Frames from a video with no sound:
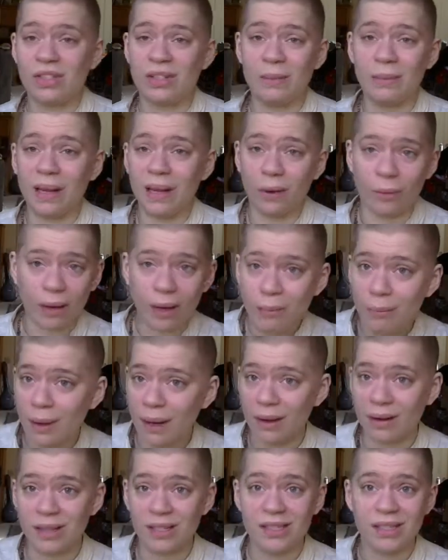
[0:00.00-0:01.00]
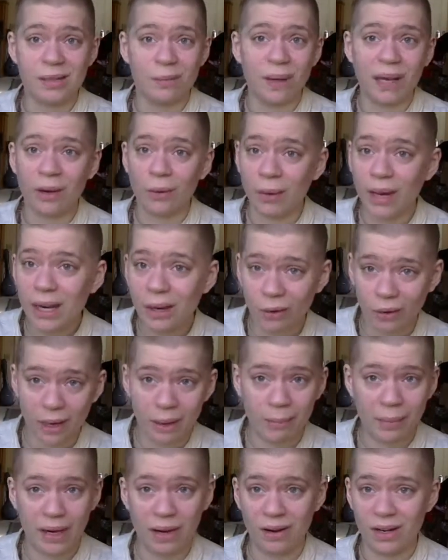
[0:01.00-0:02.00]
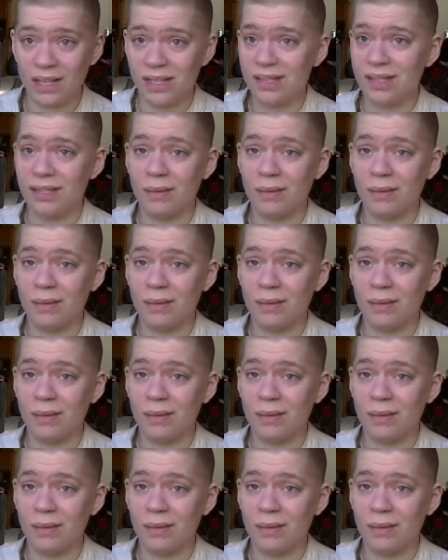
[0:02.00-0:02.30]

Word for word: to my grandparents, to my great grandparents,